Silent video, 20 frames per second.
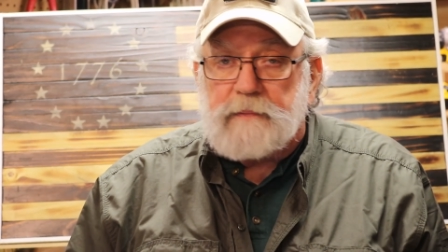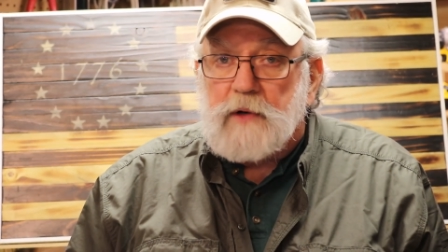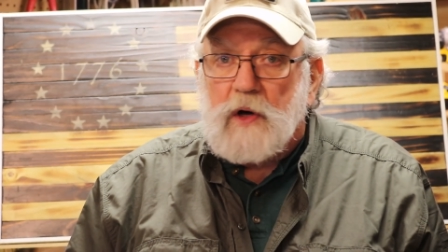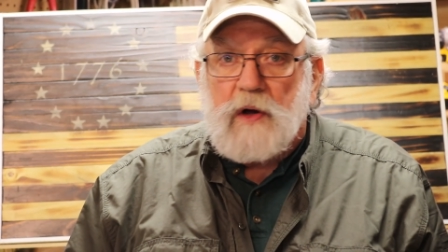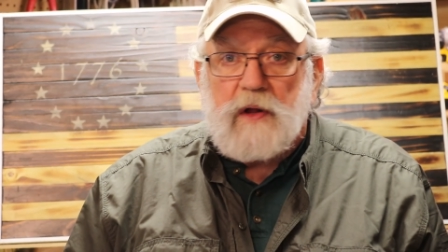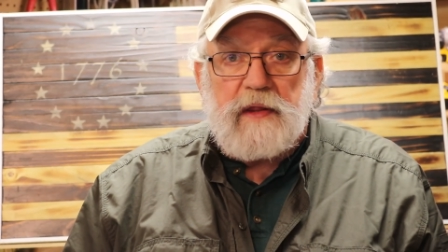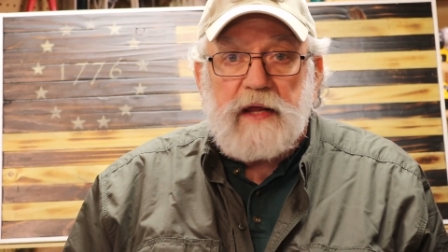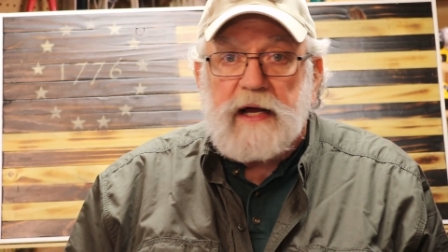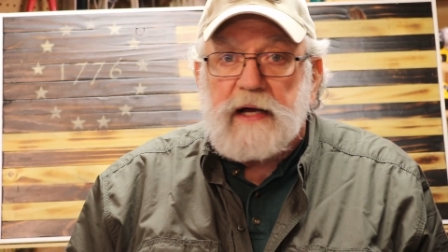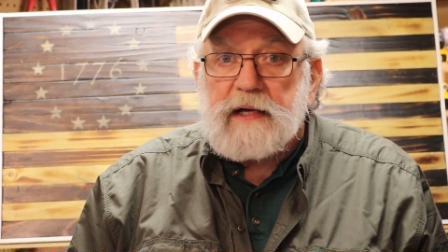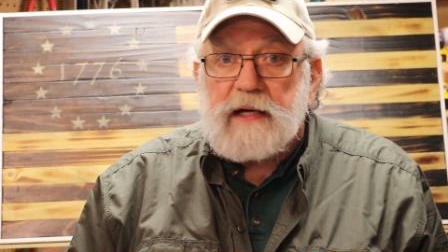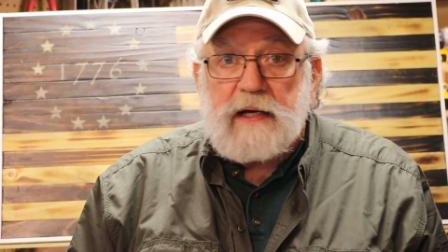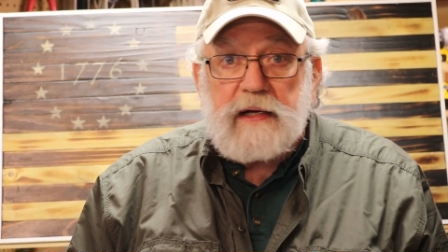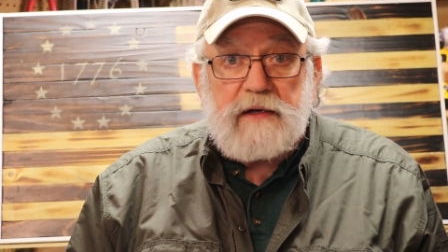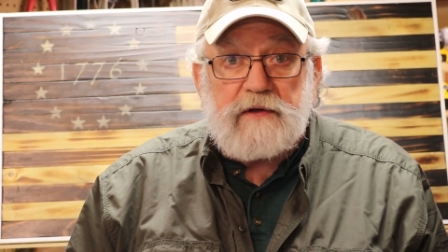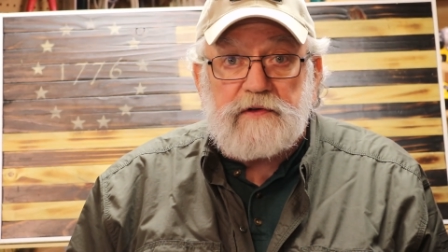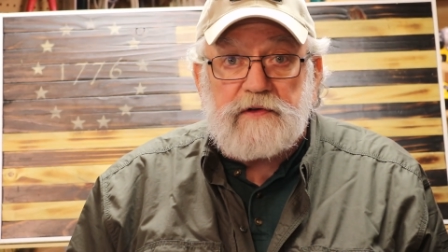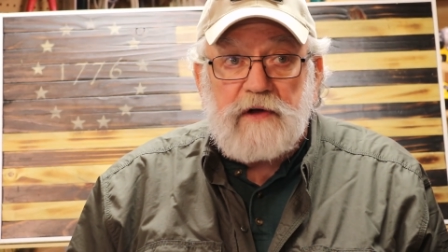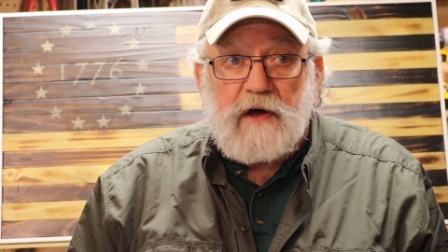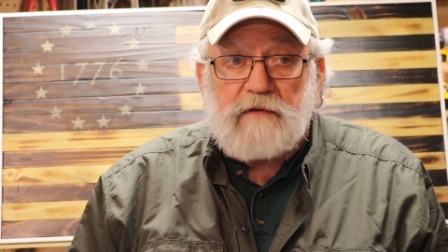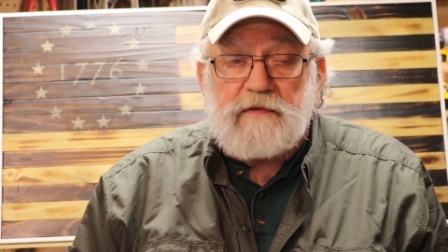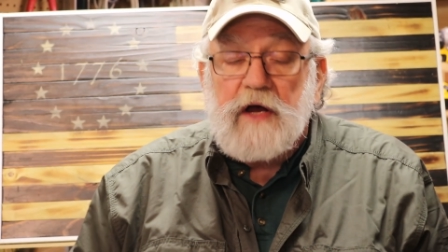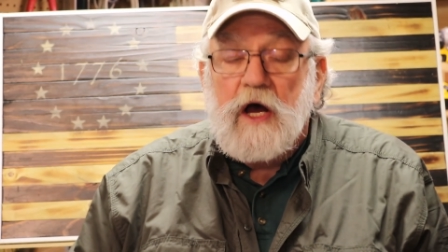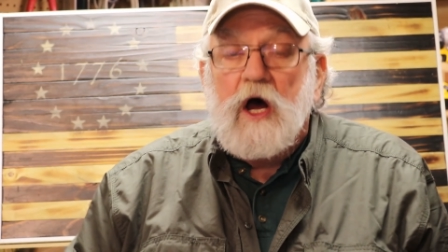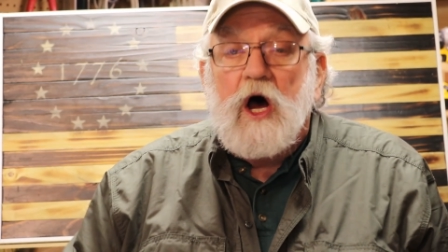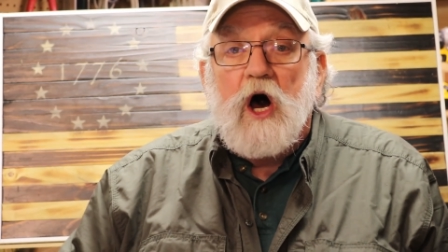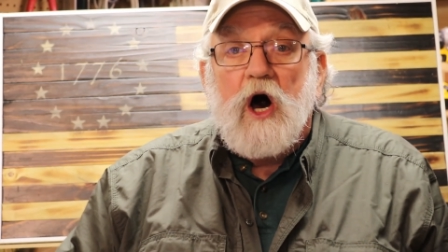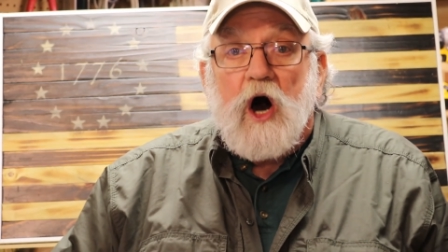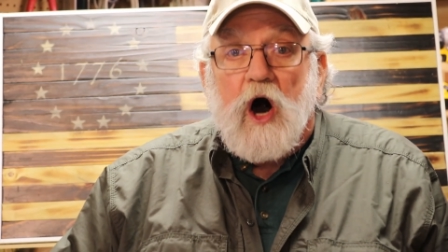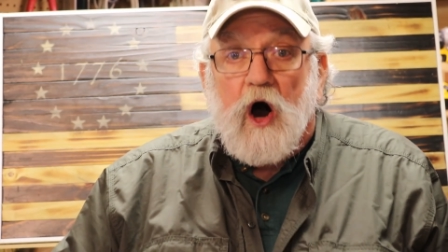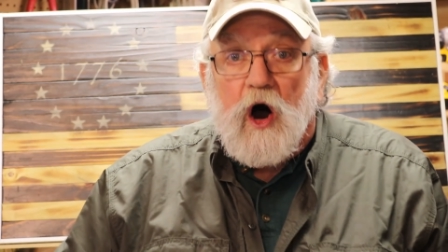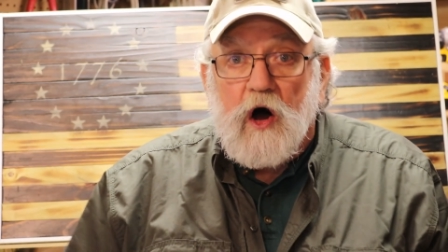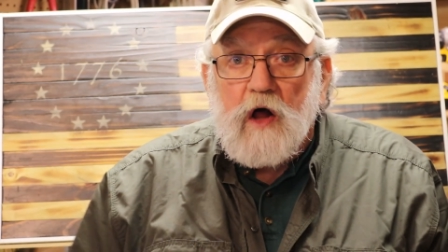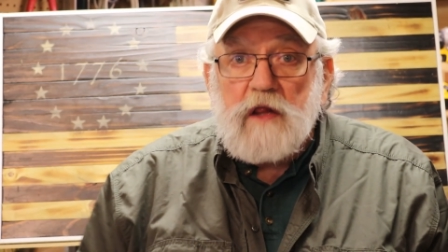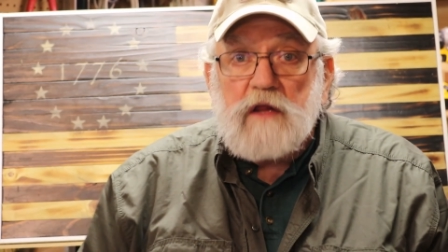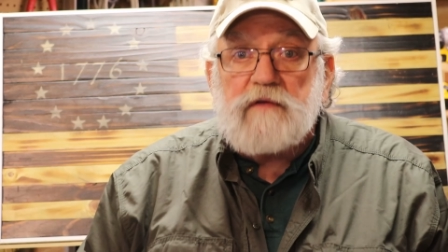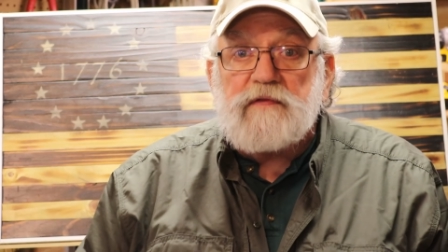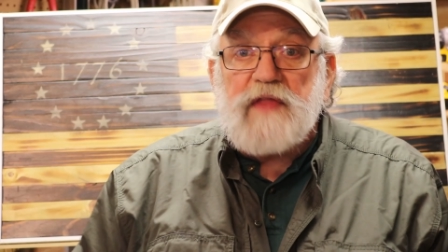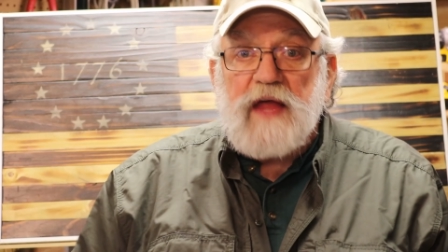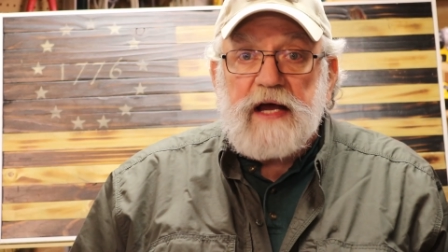all that kind of stuff.
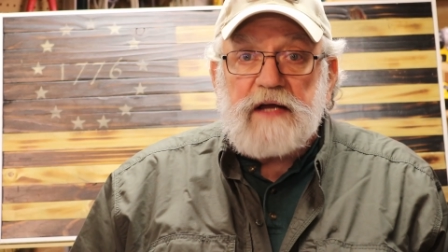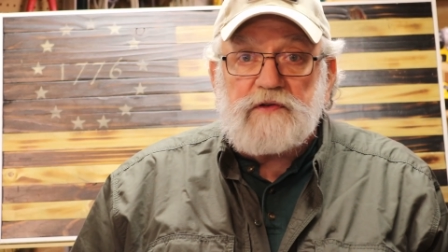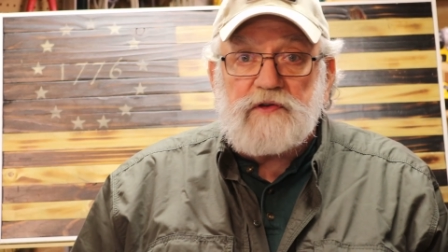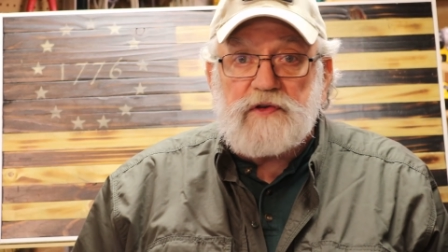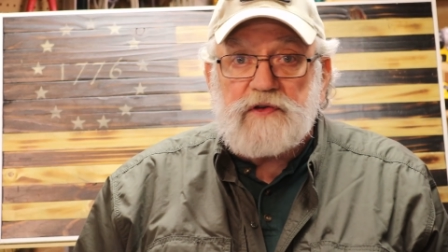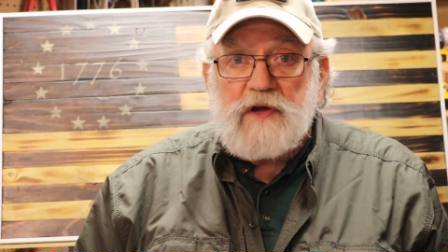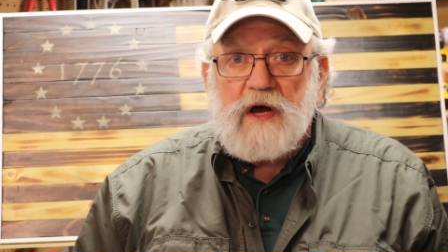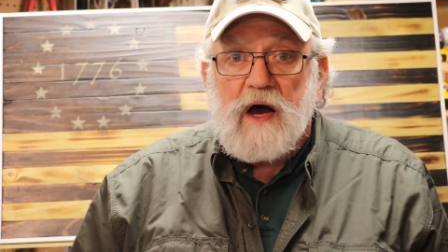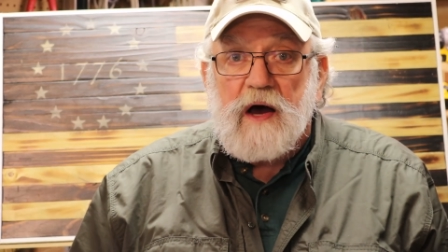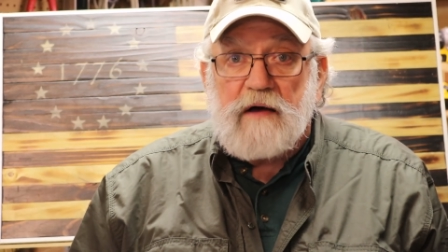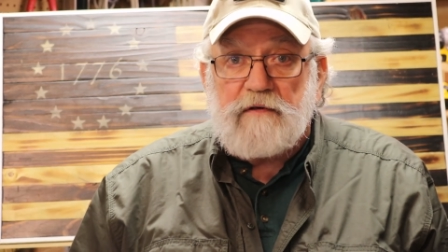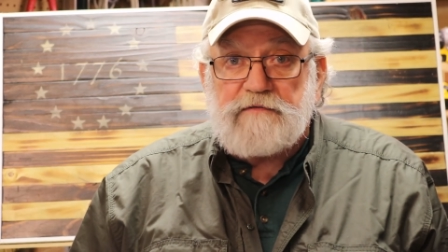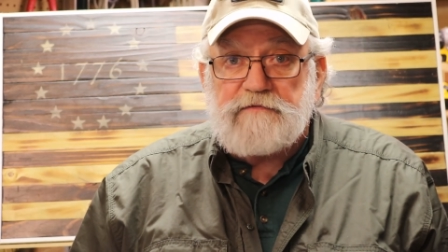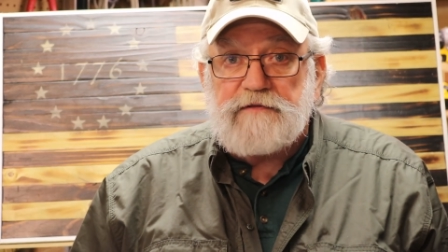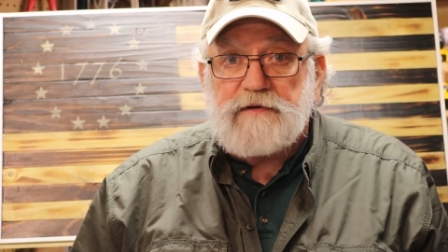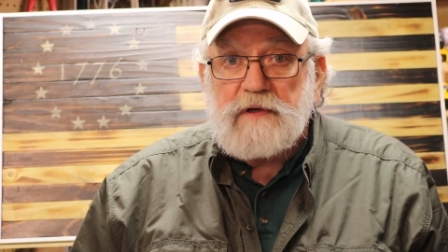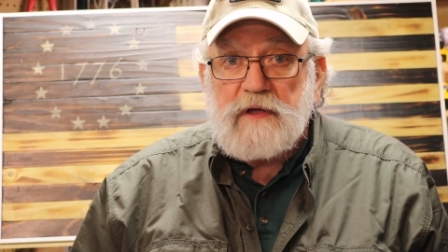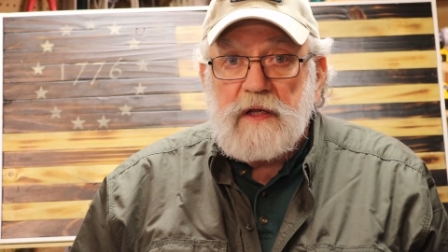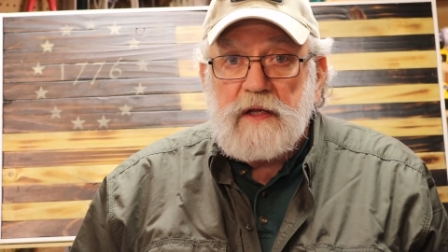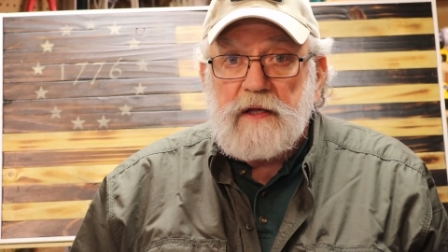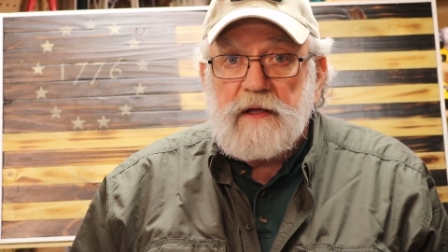All of that stuff